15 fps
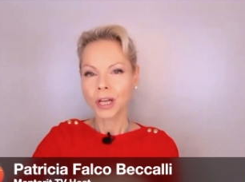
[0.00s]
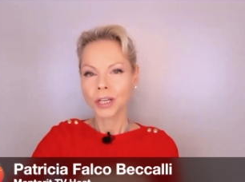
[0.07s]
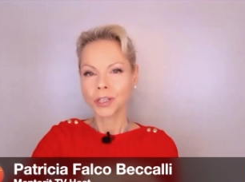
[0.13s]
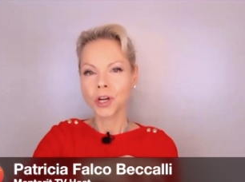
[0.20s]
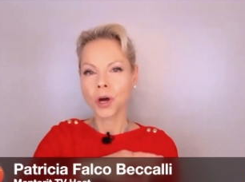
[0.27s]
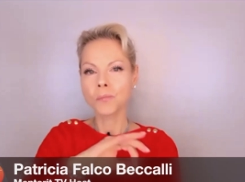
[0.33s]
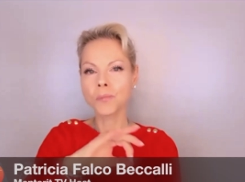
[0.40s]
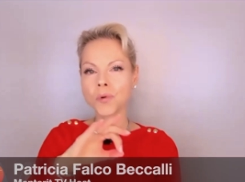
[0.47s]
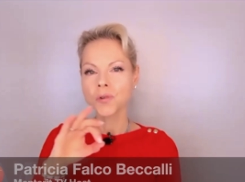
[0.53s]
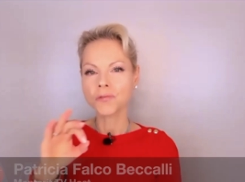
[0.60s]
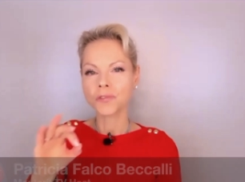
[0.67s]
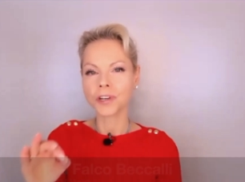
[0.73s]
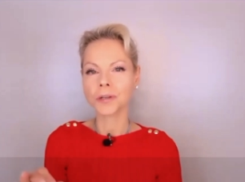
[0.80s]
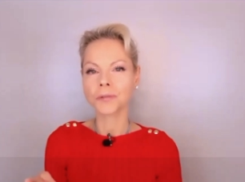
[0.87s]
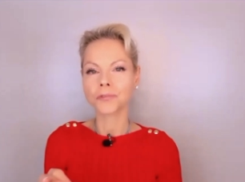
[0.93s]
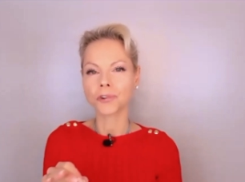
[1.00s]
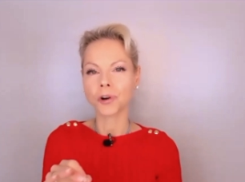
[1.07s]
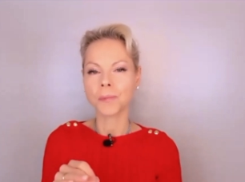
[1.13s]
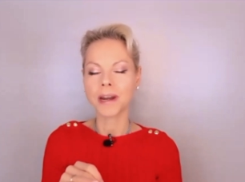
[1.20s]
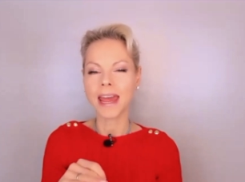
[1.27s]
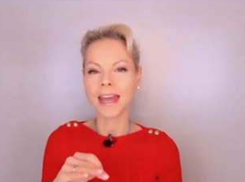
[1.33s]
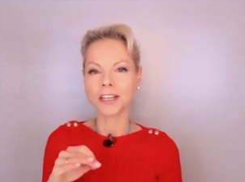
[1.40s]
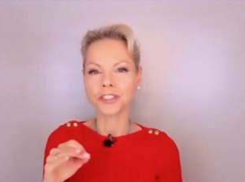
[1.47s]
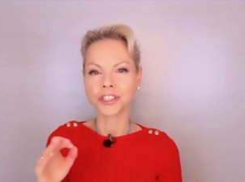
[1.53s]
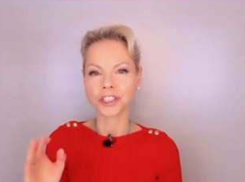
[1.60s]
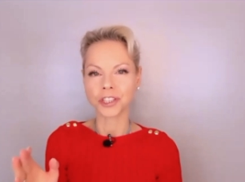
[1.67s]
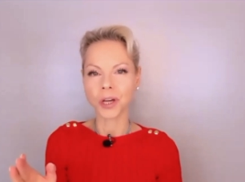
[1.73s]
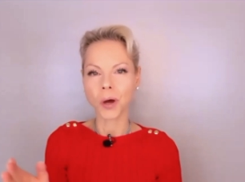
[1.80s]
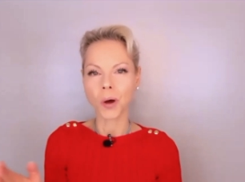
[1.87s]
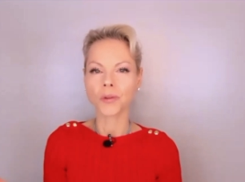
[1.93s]
moving from an
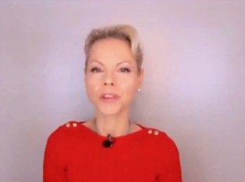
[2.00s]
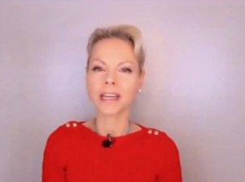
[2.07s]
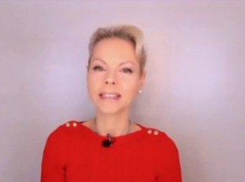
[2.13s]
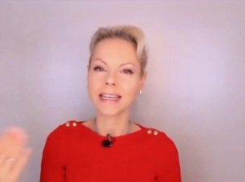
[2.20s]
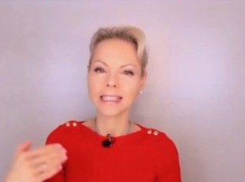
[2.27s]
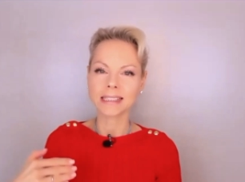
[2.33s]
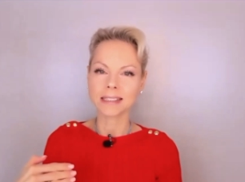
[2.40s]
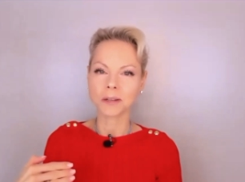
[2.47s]
NGO that gets